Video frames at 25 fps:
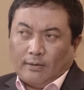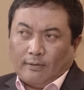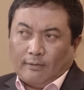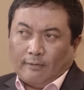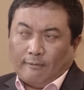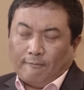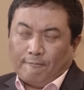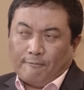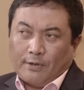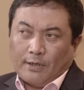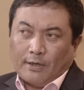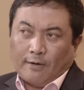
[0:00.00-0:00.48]

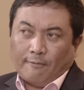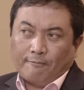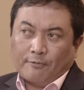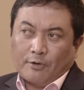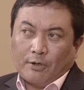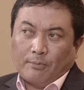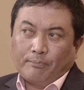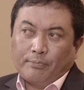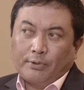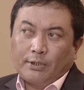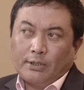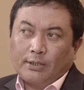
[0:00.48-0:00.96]
We have
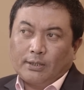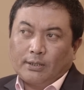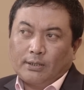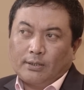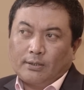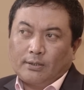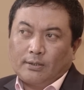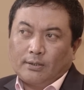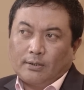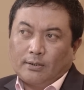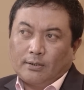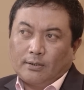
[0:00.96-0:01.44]

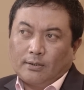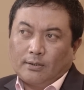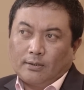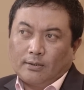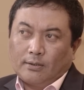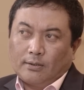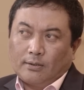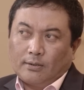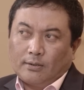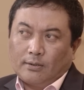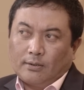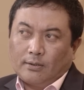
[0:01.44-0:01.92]
completed
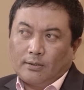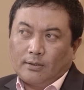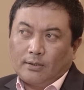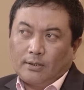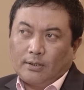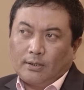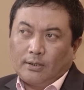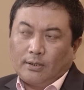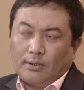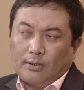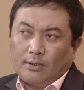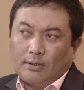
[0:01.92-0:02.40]

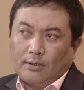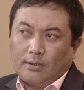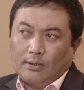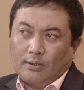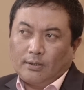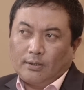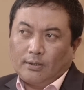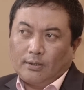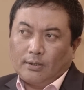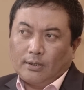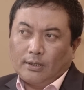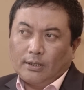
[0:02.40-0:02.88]

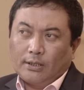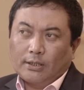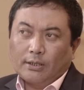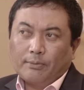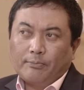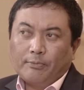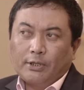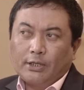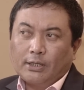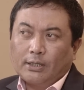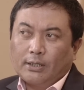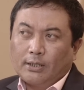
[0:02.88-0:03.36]
the
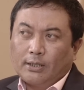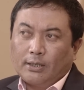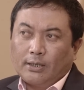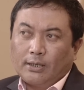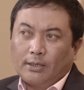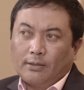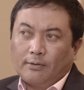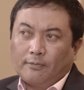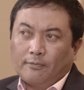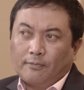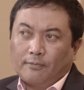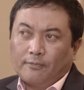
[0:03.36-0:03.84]
intermediate
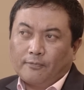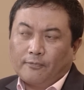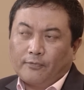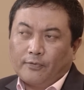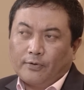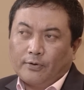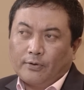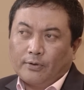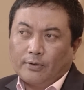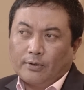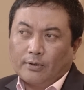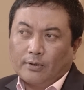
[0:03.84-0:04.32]
lane
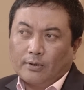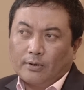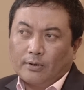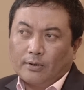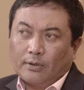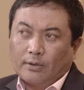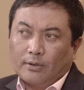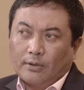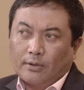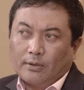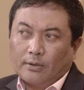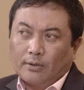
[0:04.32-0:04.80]
for
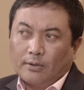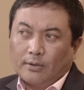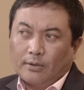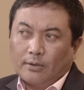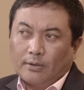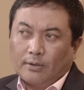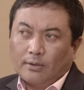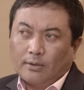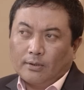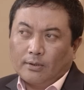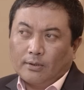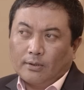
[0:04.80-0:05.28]

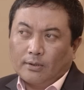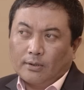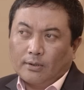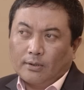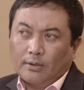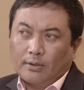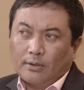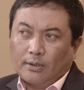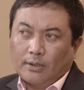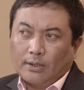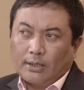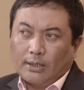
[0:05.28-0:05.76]

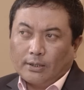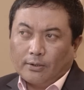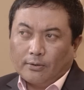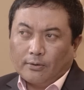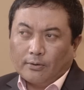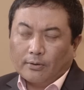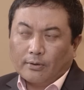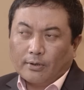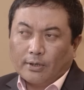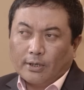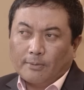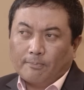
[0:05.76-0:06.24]
Lat
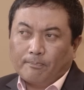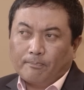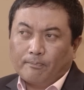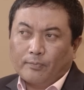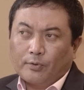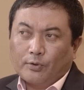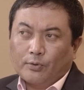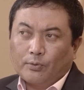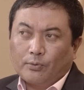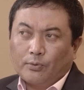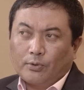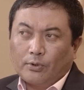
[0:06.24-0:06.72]

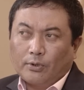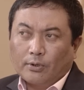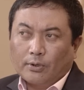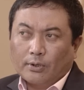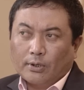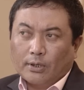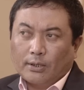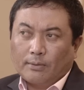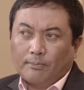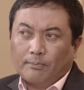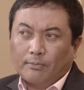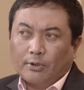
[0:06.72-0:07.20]
Nongkrem to
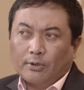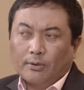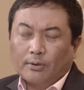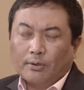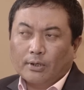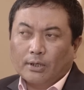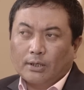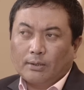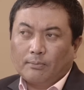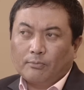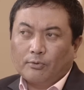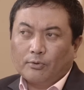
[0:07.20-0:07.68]
Nongkrem,
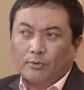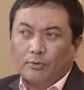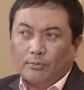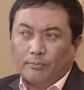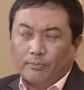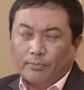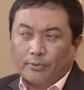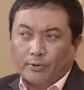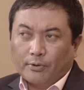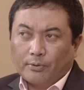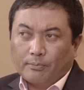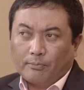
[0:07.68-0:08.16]
Nongkrem to
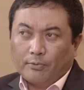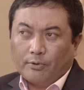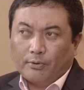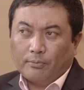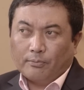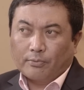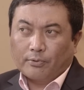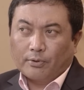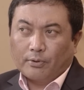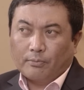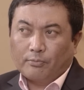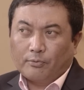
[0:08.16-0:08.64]

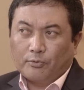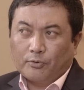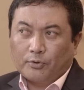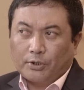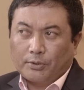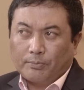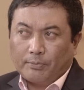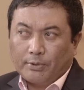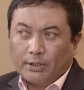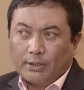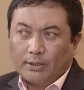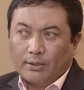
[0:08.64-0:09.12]
Umprop to
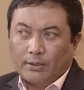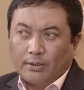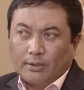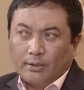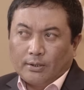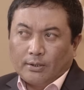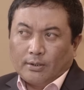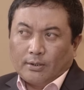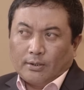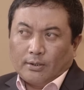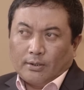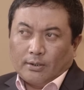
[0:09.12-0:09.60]
Smith,
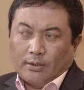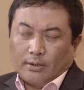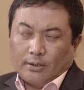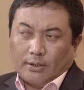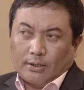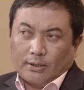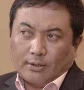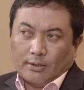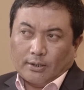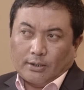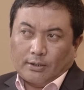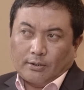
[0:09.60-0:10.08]
a
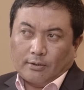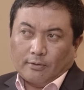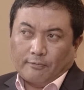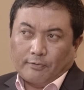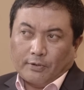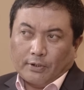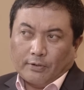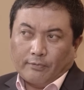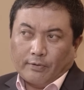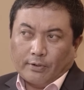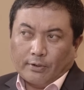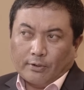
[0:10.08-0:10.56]
stretch of
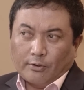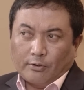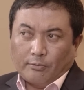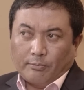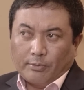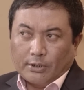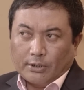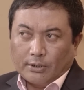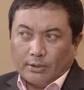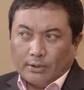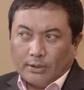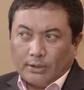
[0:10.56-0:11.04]
7
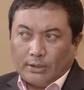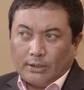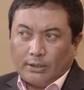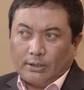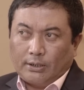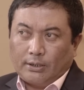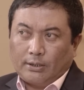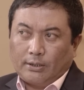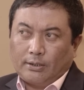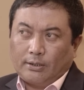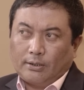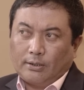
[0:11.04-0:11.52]

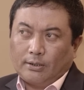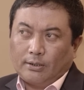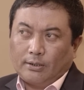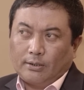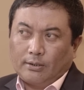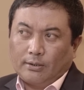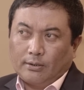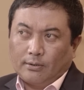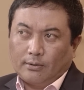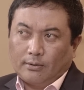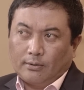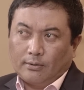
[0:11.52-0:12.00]
kilometers.
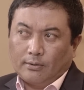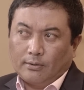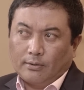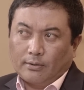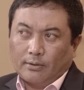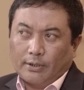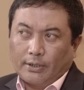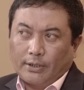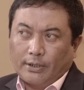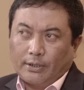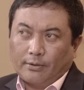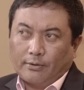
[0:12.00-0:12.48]
The
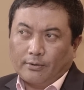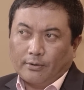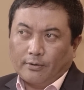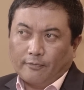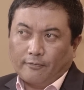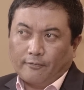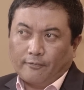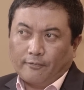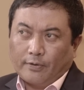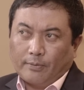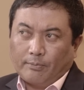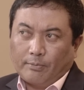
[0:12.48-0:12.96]
rate
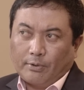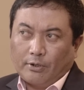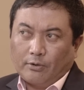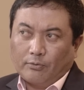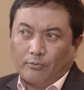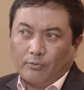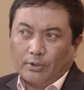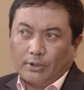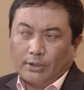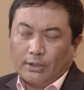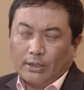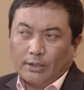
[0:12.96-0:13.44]
of
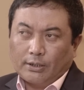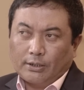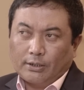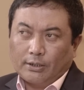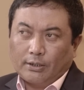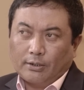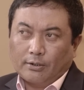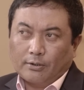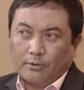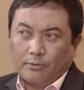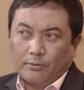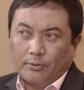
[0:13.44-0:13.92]
amount was
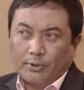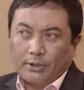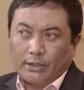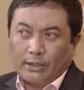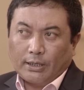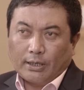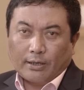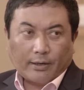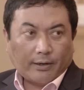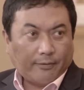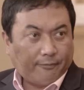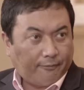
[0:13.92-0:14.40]
sanctioned through
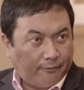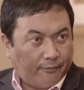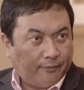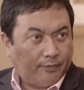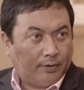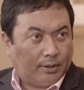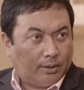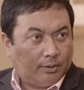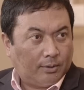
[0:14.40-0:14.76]
CRF,